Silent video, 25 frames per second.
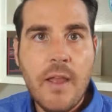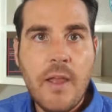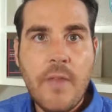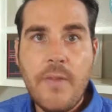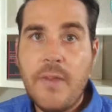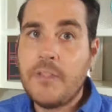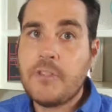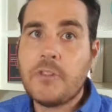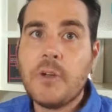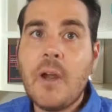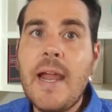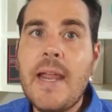
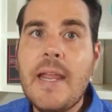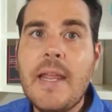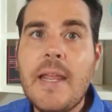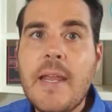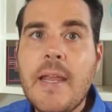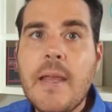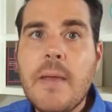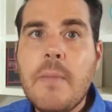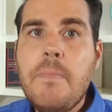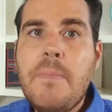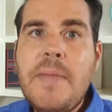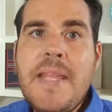That's right,
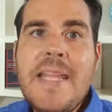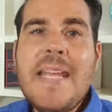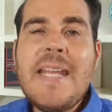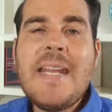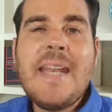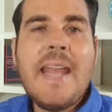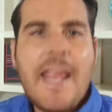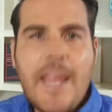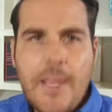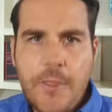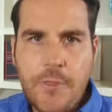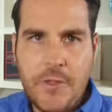being
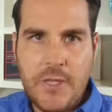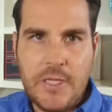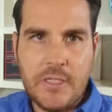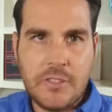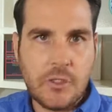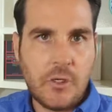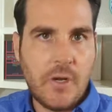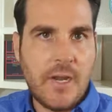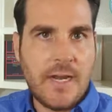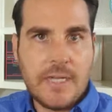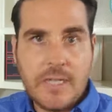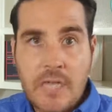an
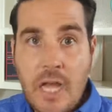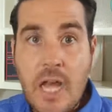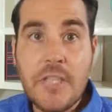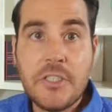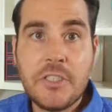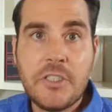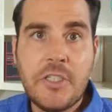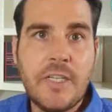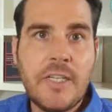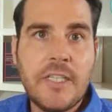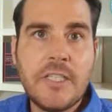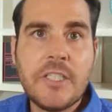atheist or
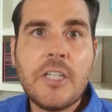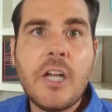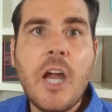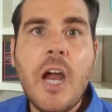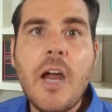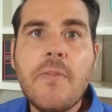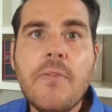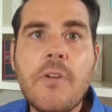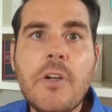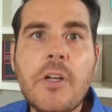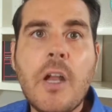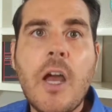agnostic is
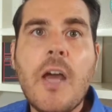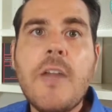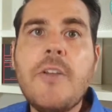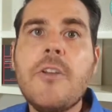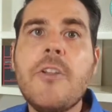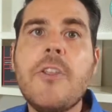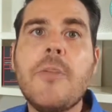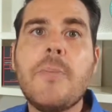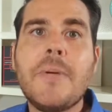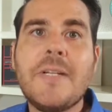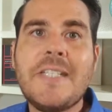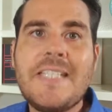covered
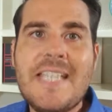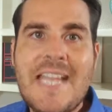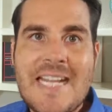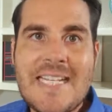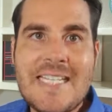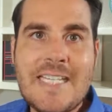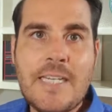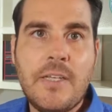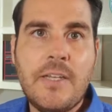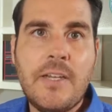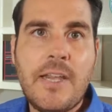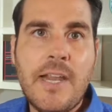under the
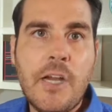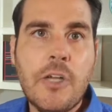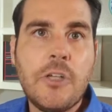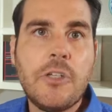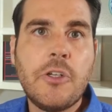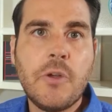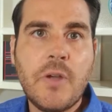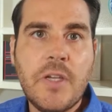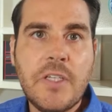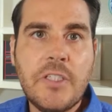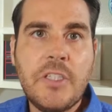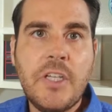protected
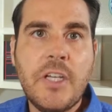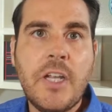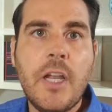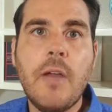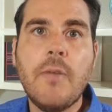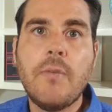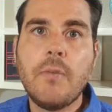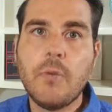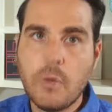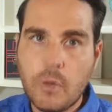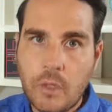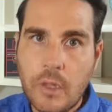characteristic
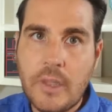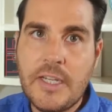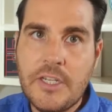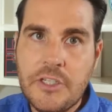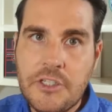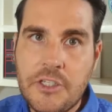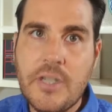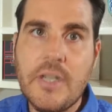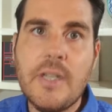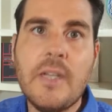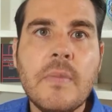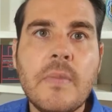of
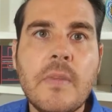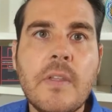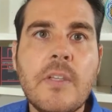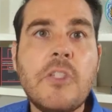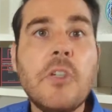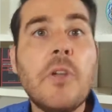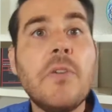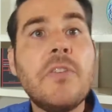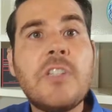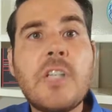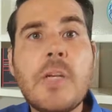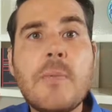religion.
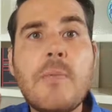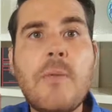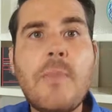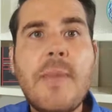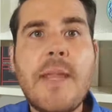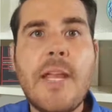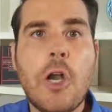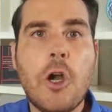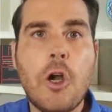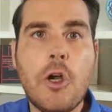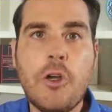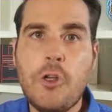So if someone
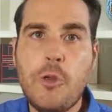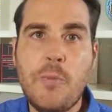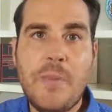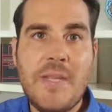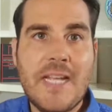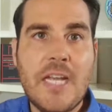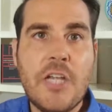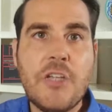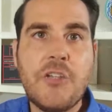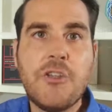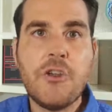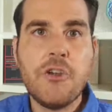may hurt you
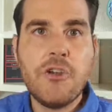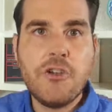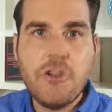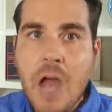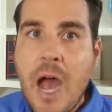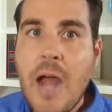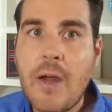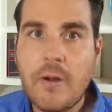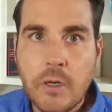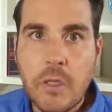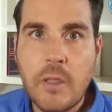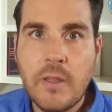because you're
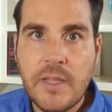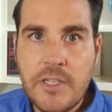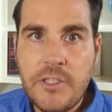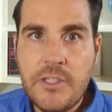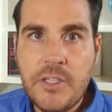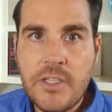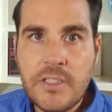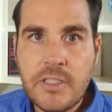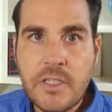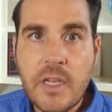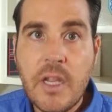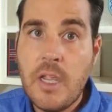not
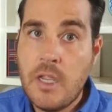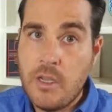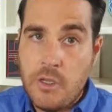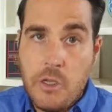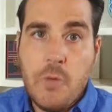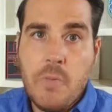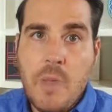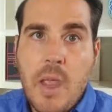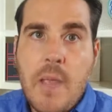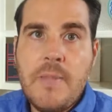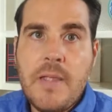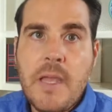religious,
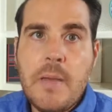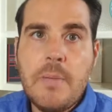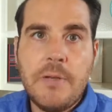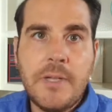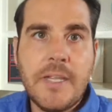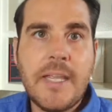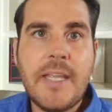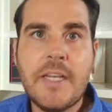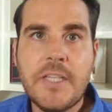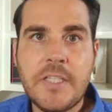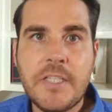you may be able to get